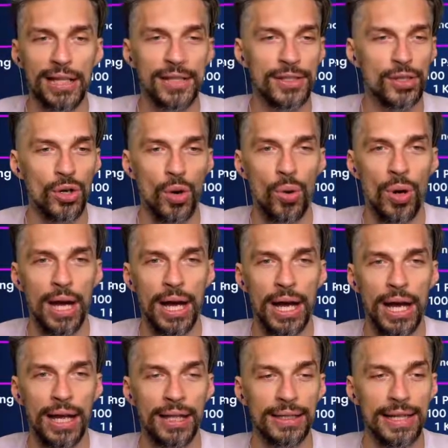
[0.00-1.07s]
So
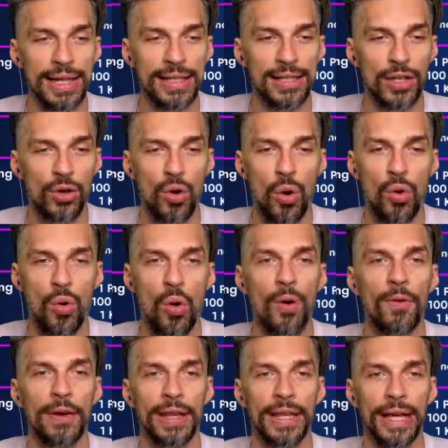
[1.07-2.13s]
let's go
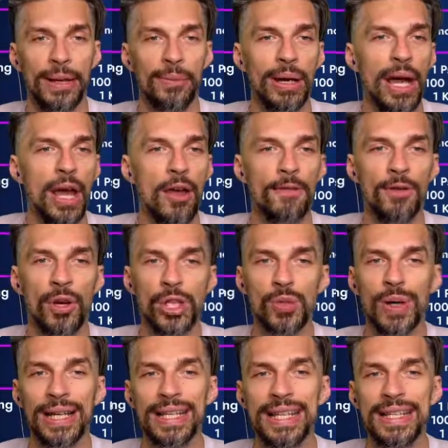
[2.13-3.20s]
over them. First
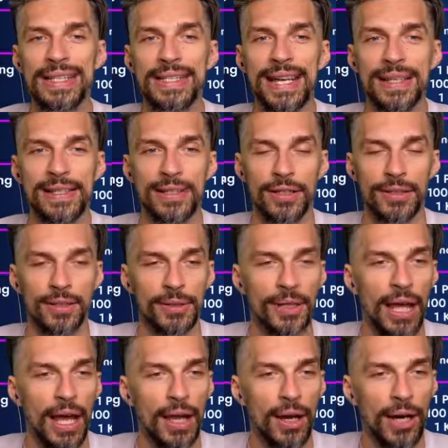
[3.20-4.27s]
one is desert.
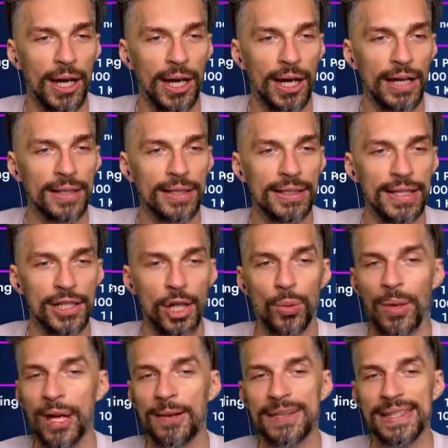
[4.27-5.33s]
In the desert
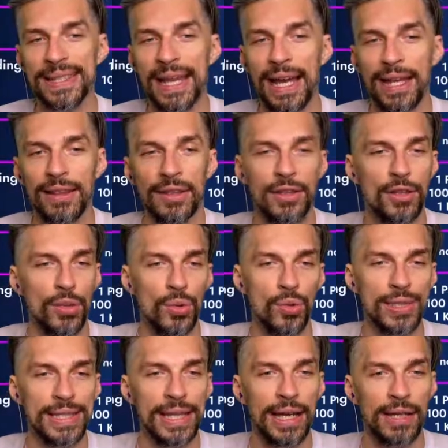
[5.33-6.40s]
we have sand,
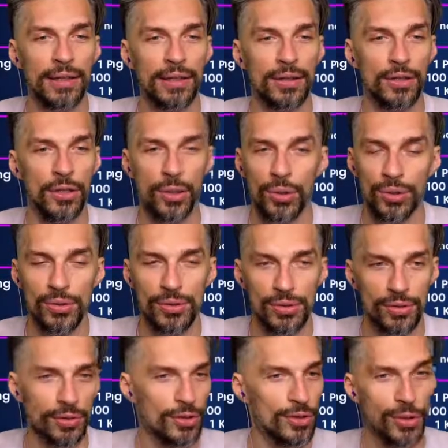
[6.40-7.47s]
dunes, and dunes,
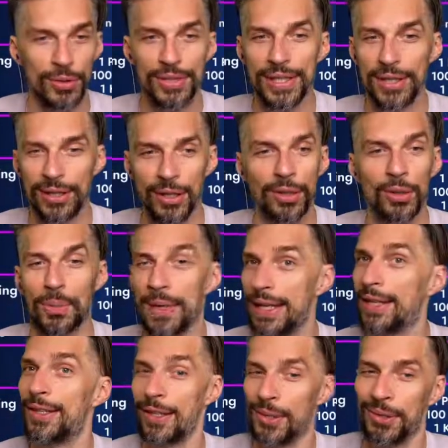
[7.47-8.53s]
too
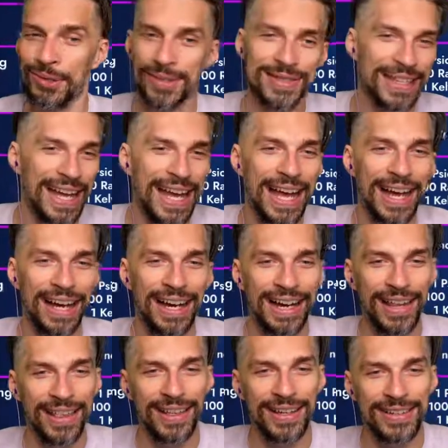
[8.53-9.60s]
many dunes.
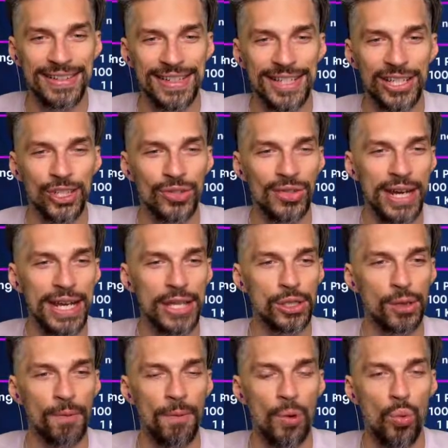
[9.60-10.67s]
There is a trace
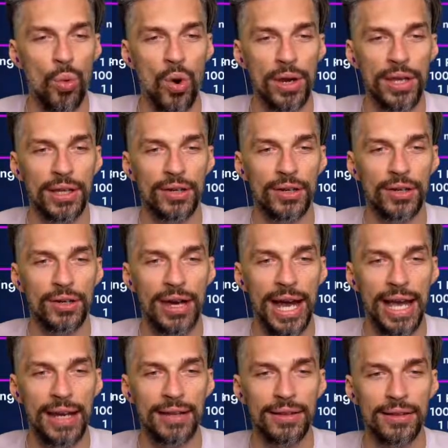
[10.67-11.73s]
of walking,
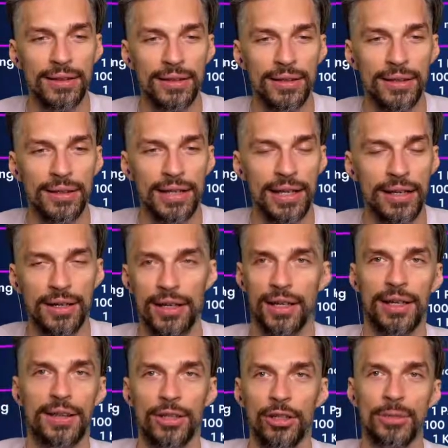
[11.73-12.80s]
riding, like
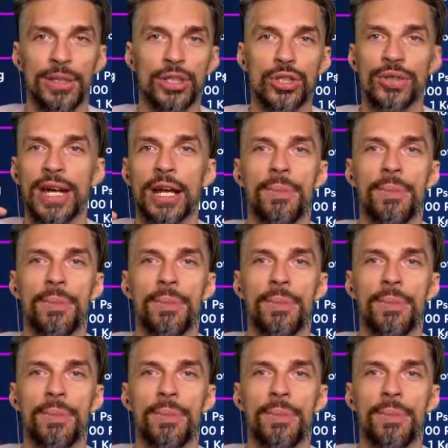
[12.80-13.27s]
there will be track